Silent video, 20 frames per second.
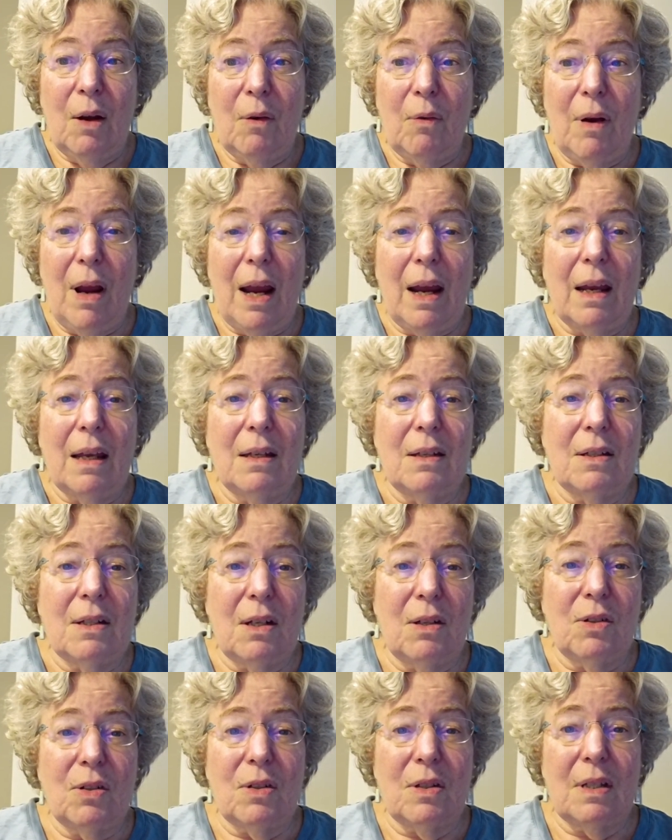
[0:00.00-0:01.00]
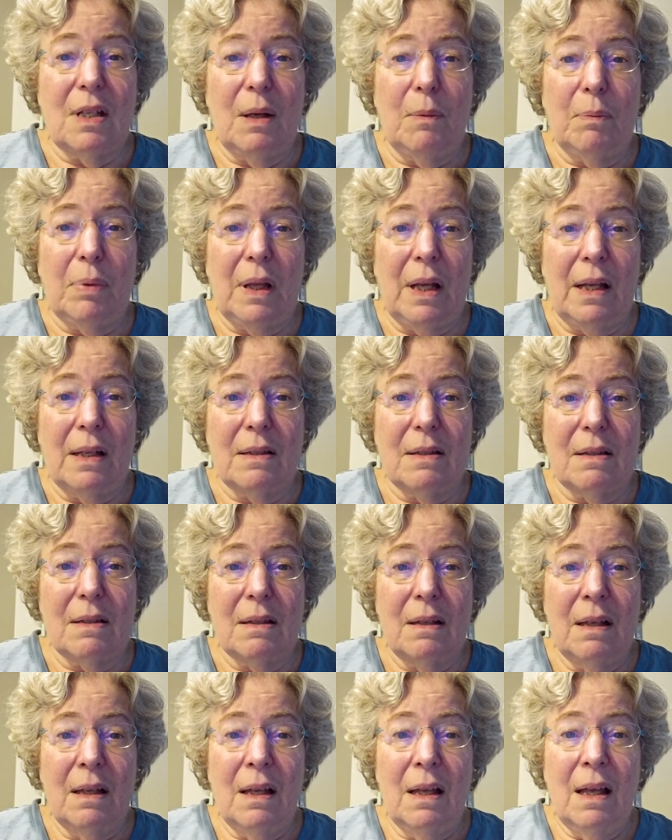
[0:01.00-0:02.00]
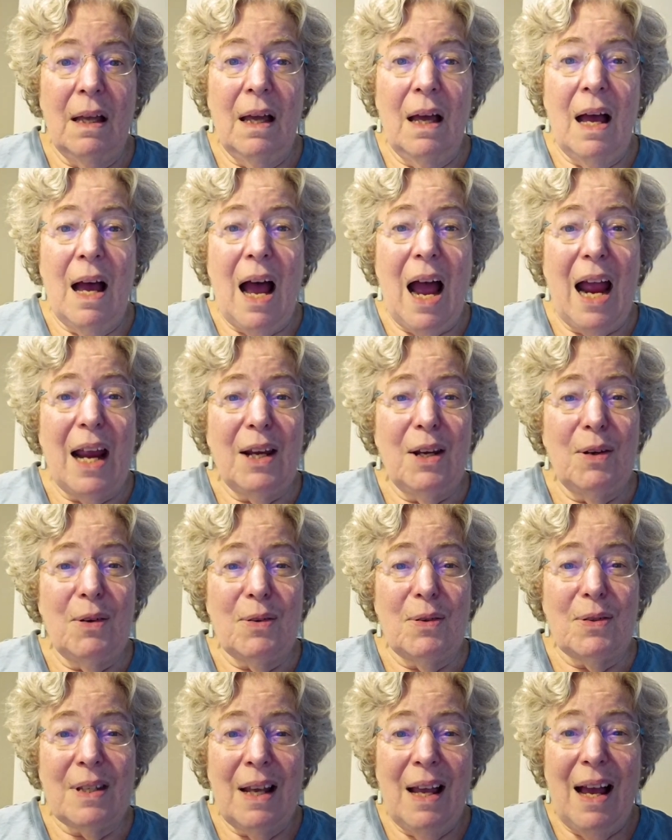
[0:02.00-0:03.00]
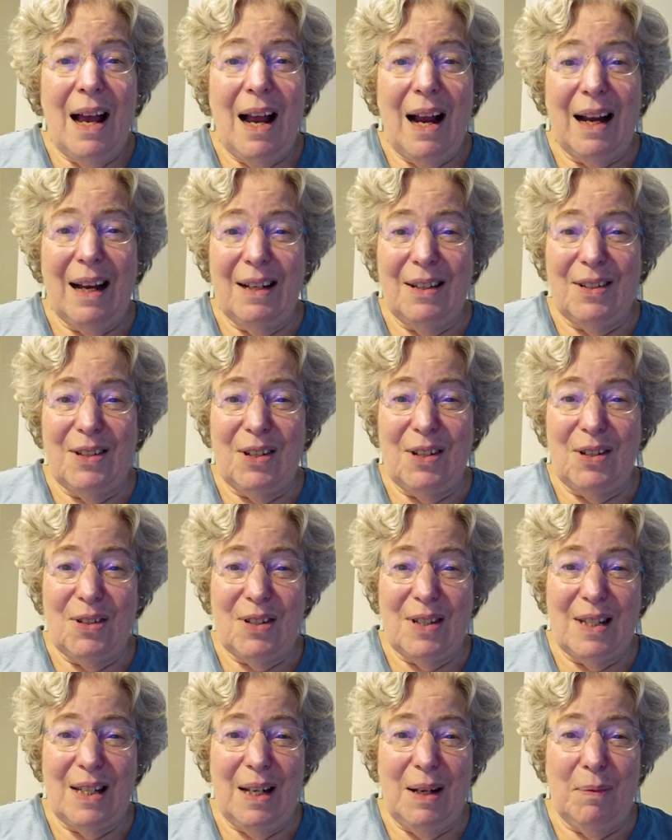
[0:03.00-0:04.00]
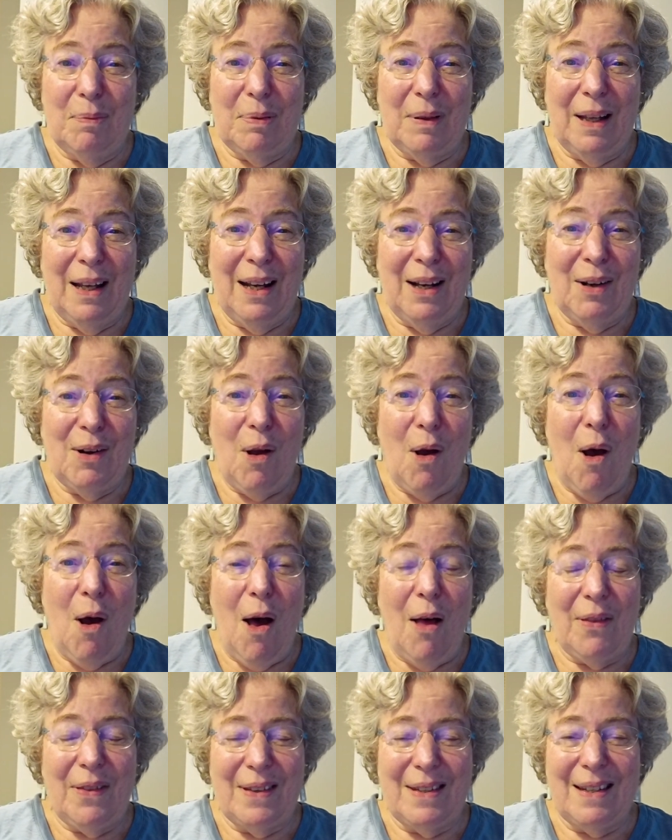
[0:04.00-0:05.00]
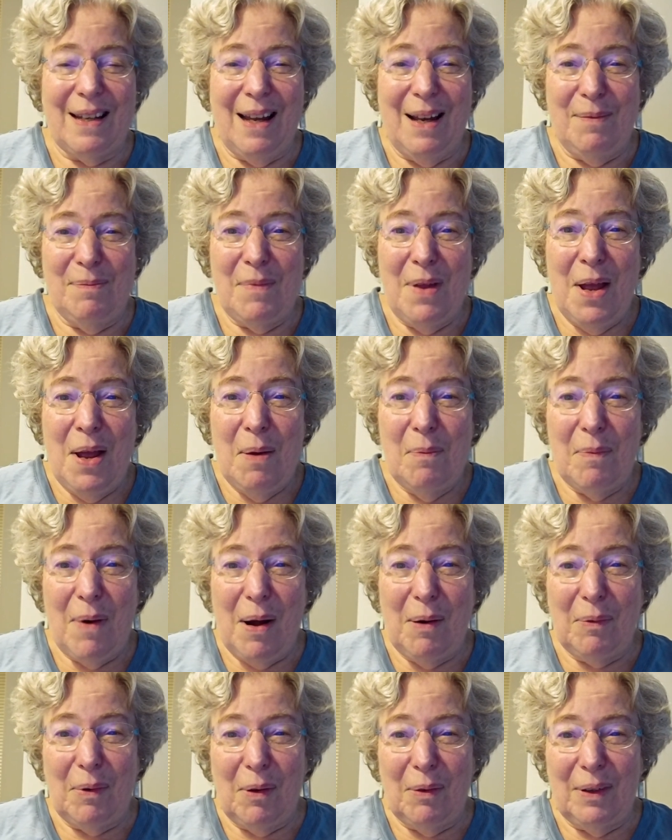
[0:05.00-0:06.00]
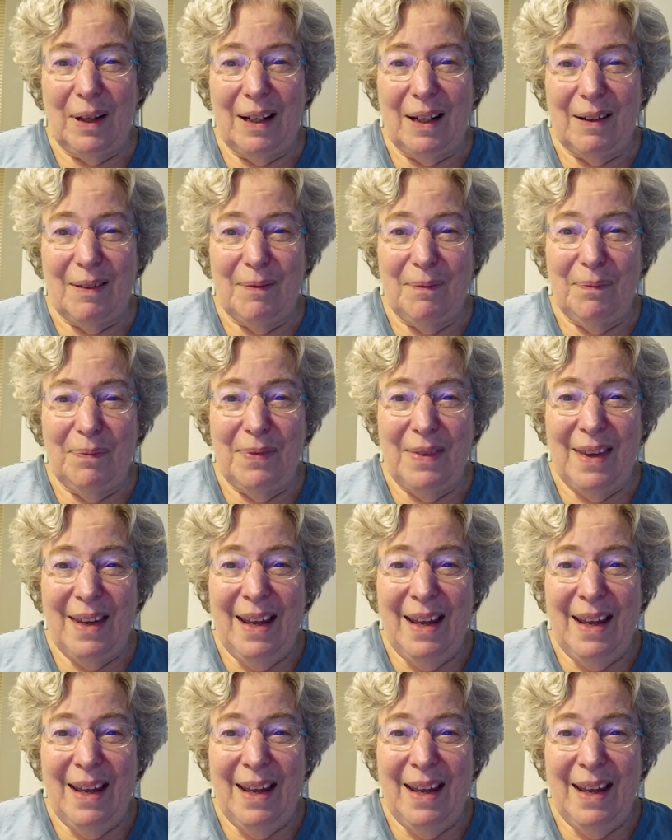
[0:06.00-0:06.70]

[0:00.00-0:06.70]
Create contingency plans. I use a contingency plan all the time, my relator.